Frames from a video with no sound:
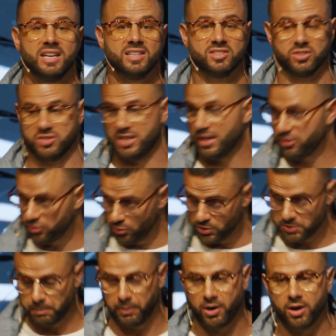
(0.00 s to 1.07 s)
till death do
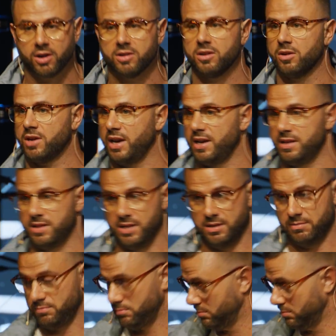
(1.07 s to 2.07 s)
us part, okay, that